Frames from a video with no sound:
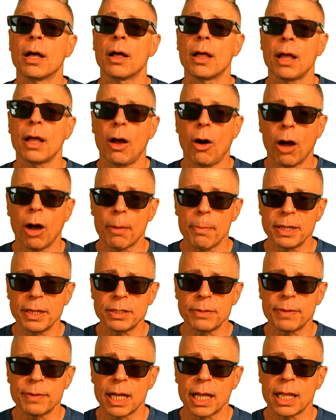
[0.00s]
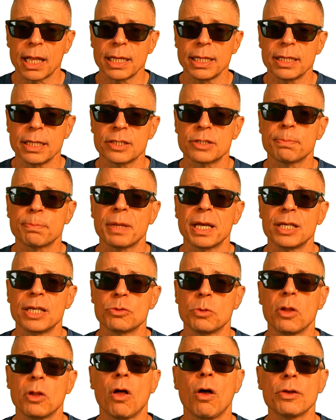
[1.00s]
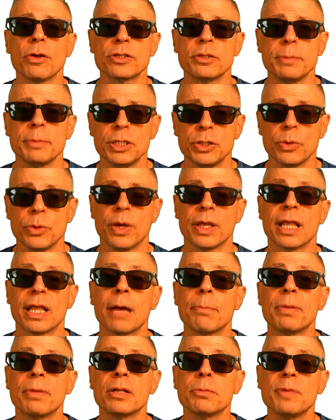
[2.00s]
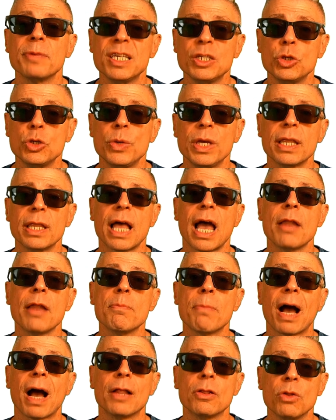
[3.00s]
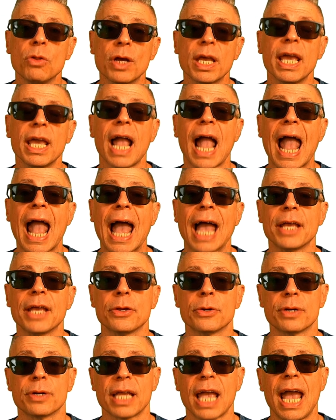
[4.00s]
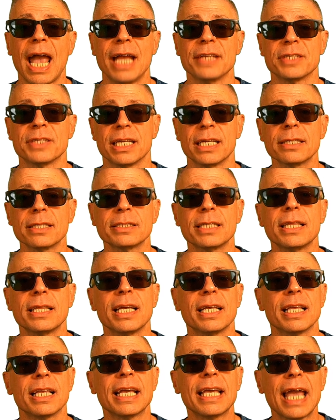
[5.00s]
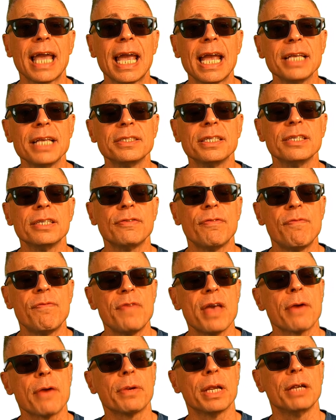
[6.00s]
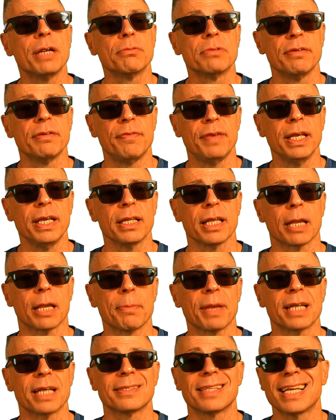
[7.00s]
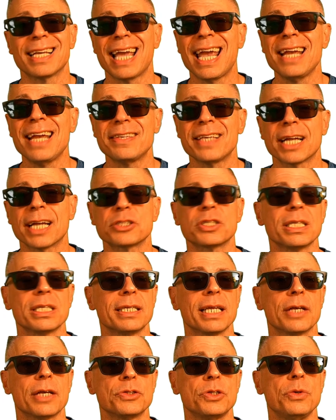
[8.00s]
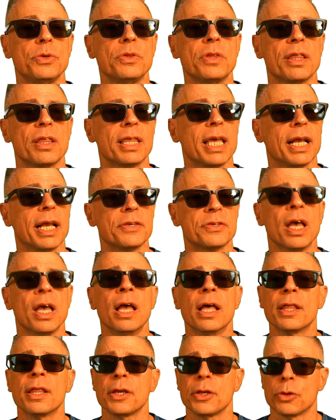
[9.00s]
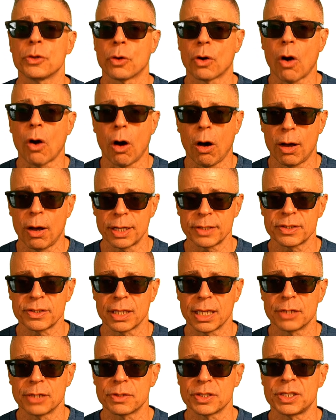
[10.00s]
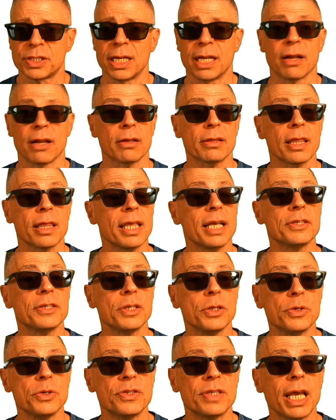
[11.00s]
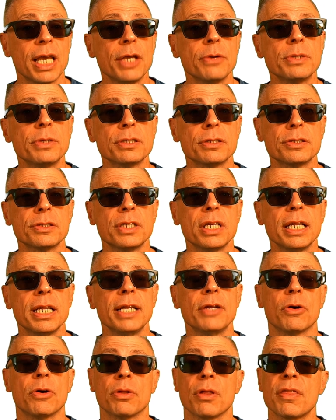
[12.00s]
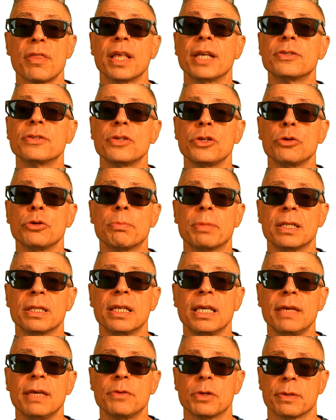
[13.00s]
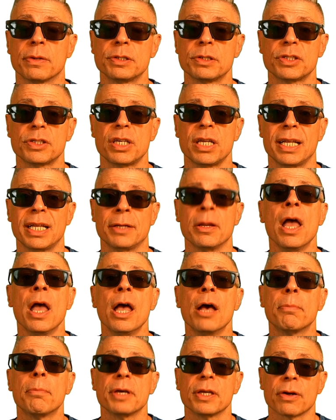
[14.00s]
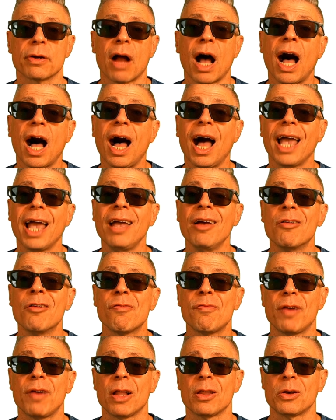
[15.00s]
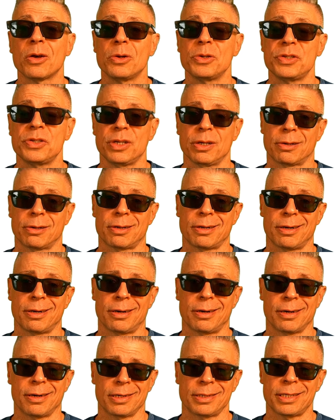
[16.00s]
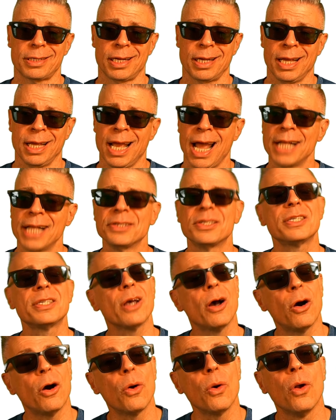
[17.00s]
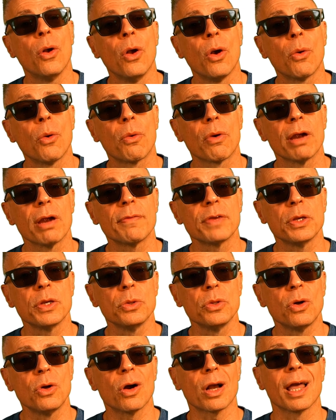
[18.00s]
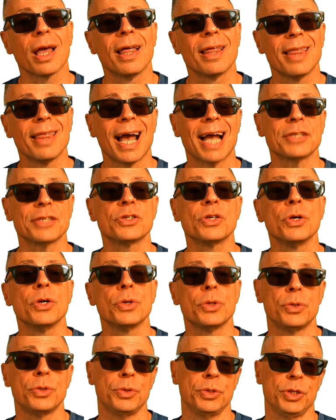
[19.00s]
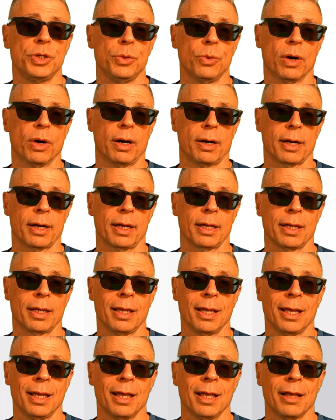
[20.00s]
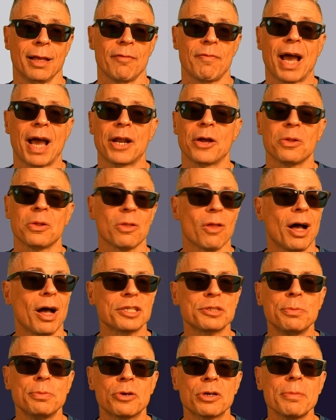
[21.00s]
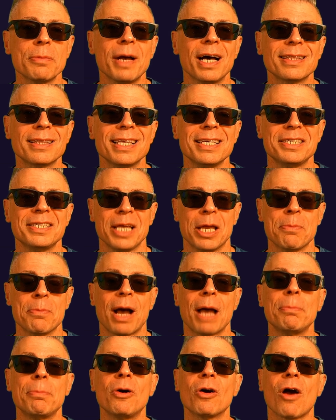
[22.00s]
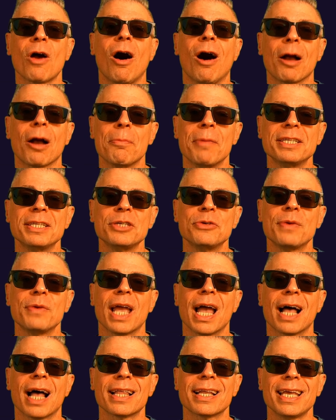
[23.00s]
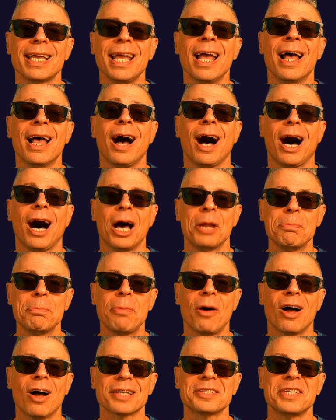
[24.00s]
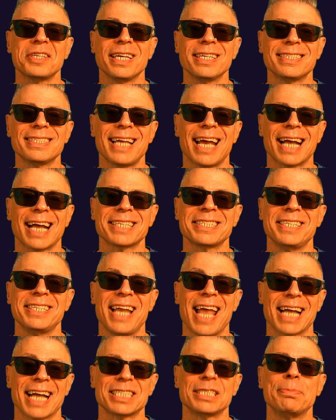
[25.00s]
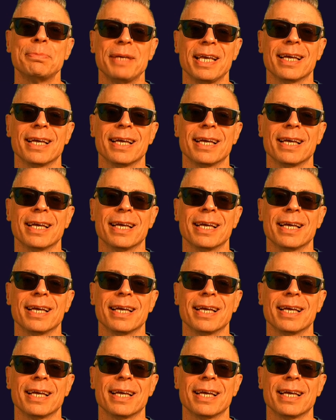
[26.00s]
augmented reality displays will also be doing that, but they'll be doing that by looking at your gaze. And here's the thing, the gaze is very revealing because the gaze actually tells you the things that you're honestly interested in, not the things that you say you're interested in or the things that you believe you're interested in, but your eye follows your heart. And so wherever you look, that's who you are. Find out lots more about this in my book, Augmented Reality, Unboxing Tech's Next Big